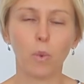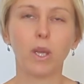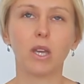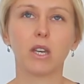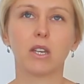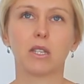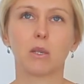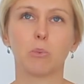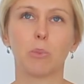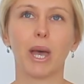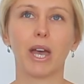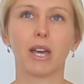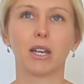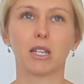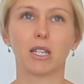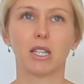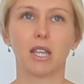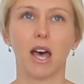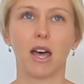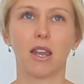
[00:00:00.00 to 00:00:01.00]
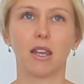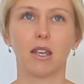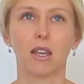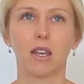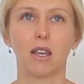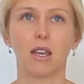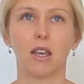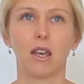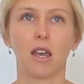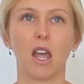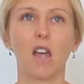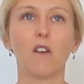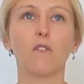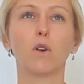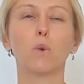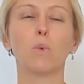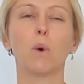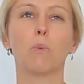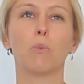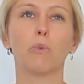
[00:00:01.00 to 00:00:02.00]
we expect that
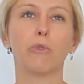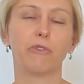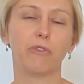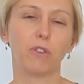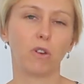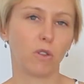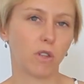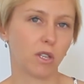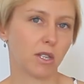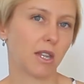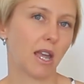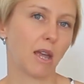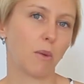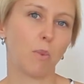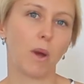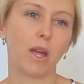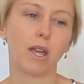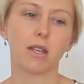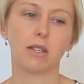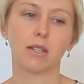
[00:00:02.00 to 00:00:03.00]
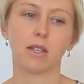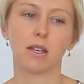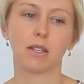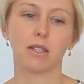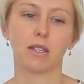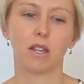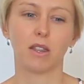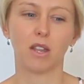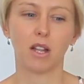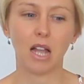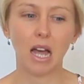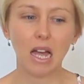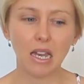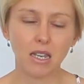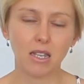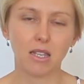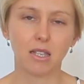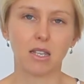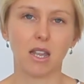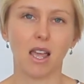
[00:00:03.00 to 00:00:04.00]
everyone will feel the same way as us, that they'll
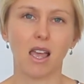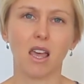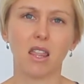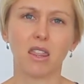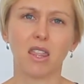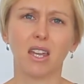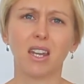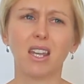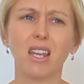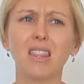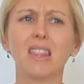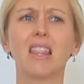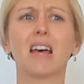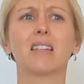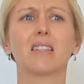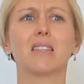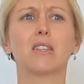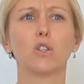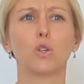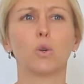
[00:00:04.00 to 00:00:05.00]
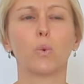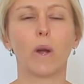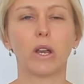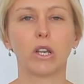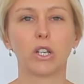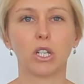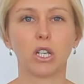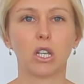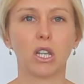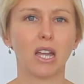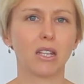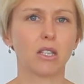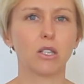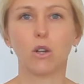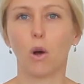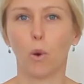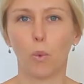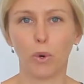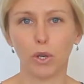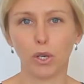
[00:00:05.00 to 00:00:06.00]
understand that in that situation, that's
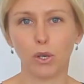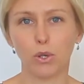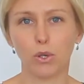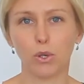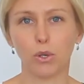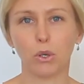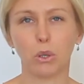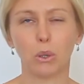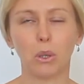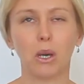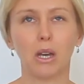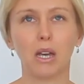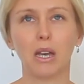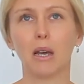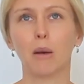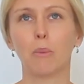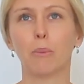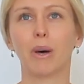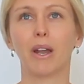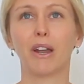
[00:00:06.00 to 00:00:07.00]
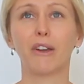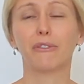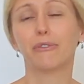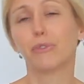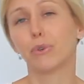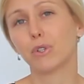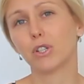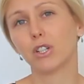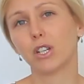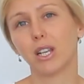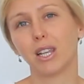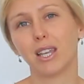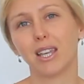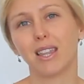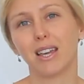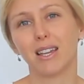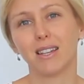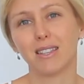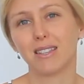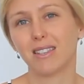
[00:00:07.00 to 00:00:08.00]
not what you do. But unfortunately,
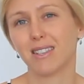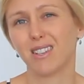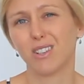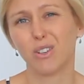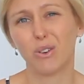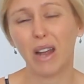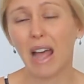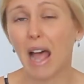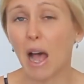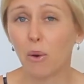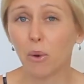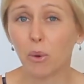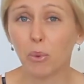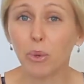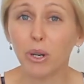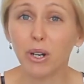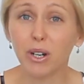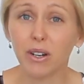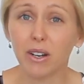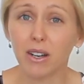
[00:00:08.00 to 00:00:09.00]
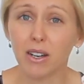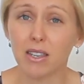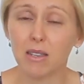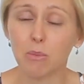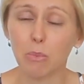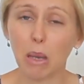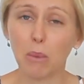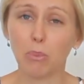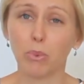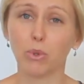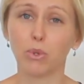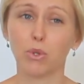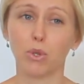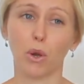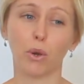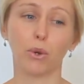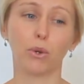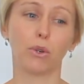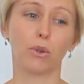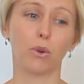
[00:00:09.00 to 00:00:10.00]
that's not how it works. People
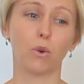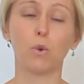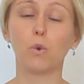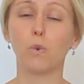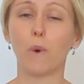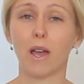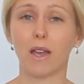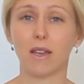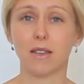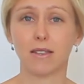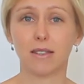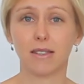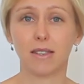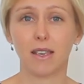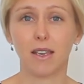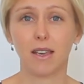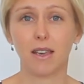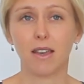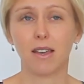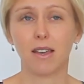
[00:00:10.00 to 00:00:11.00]
don't always